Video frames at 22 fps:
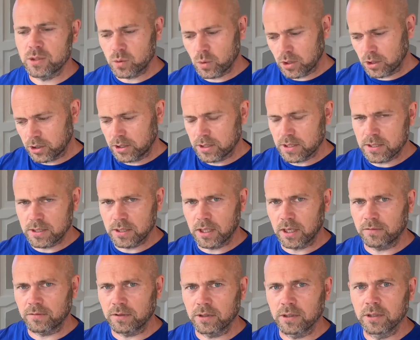working
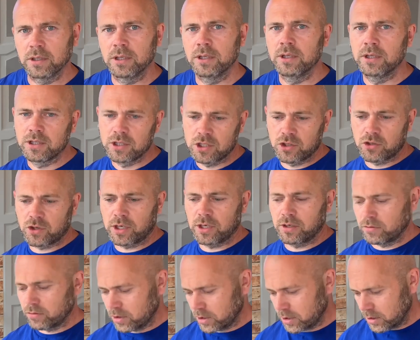together to create
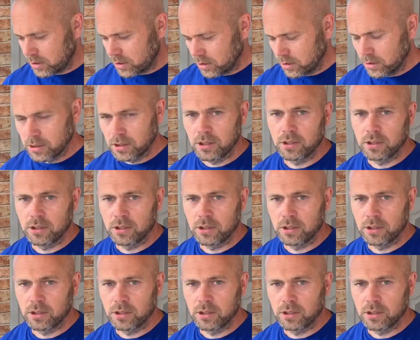a really,